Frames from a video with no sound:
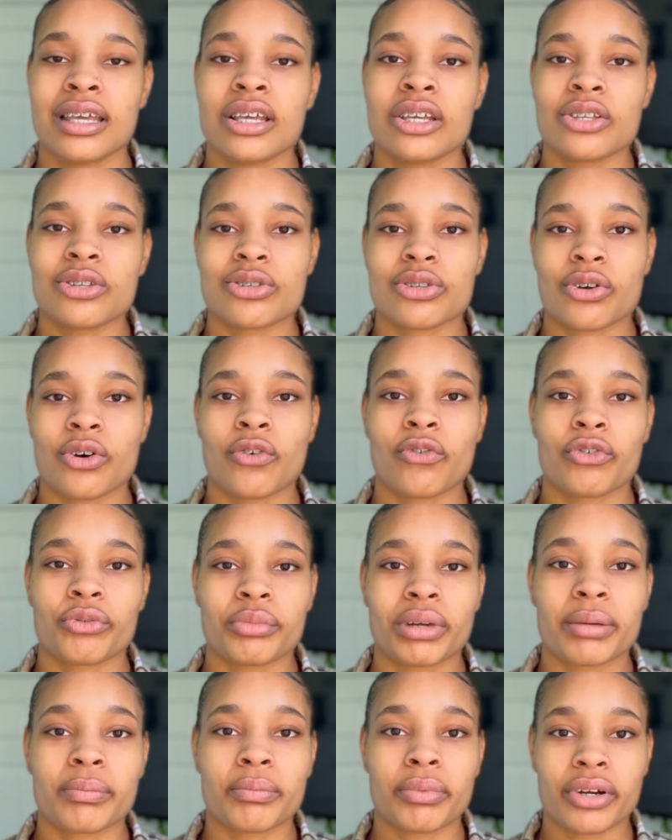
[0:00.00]
So for
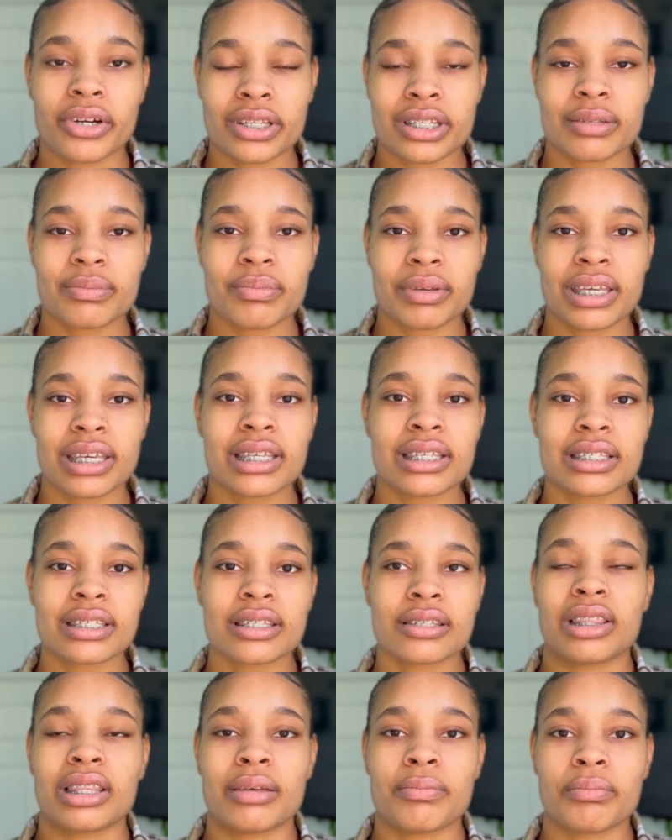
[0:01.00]
my Burt's
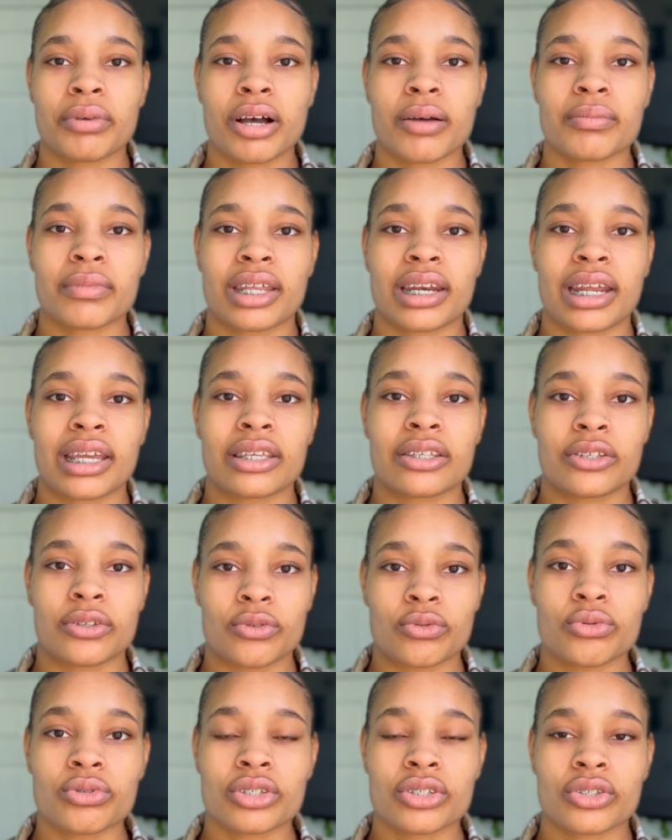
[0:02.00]
Bees lip balm that I
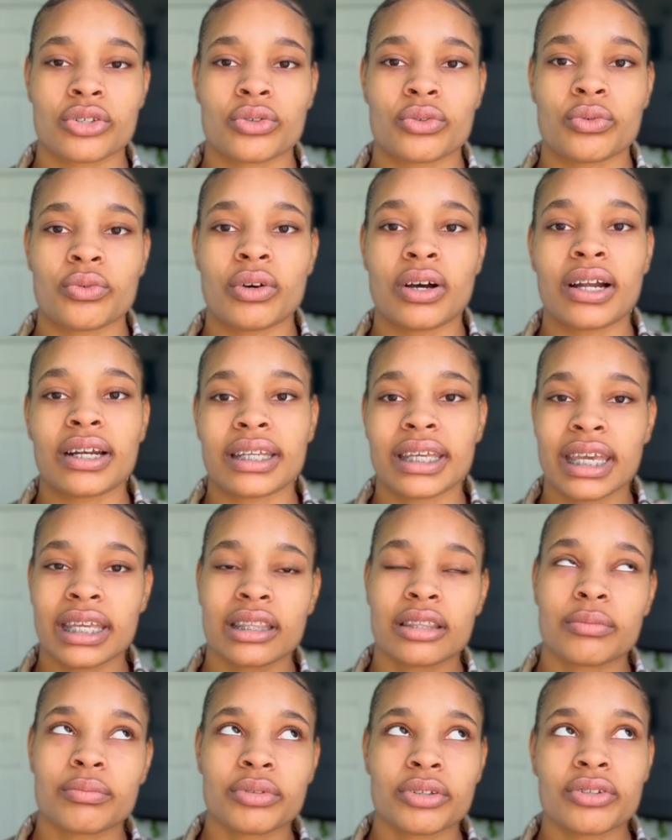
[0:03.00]
used to ungate
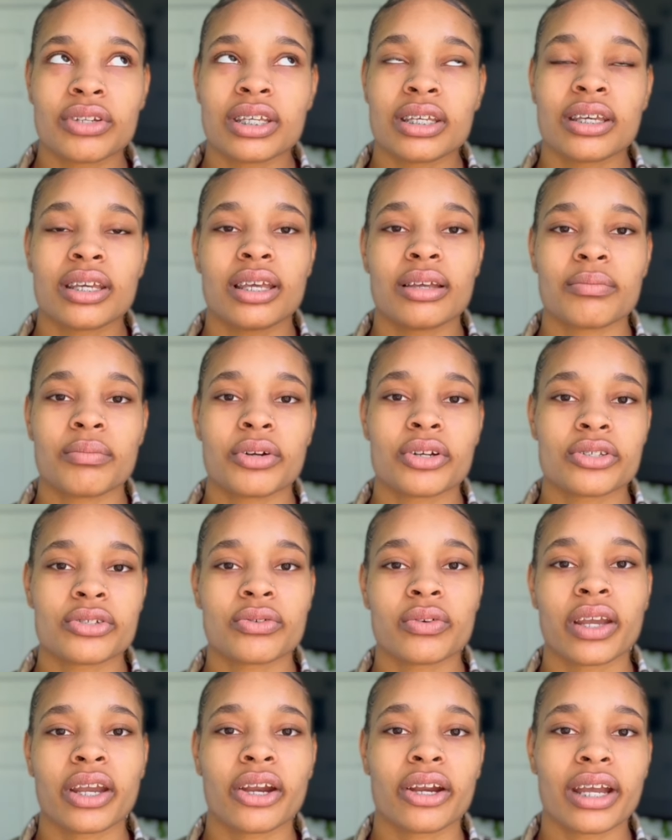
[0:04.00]
the beauty and personal
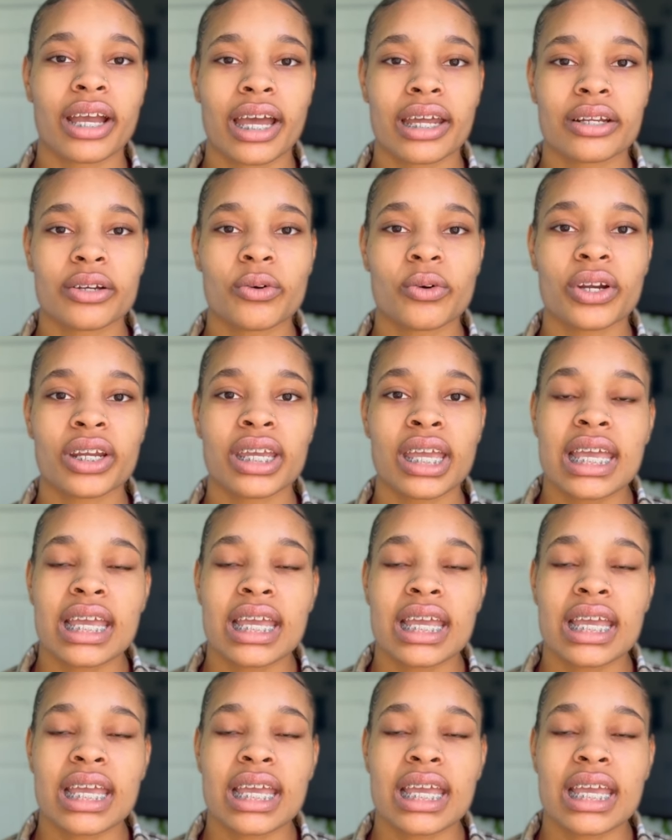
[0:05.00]
care category,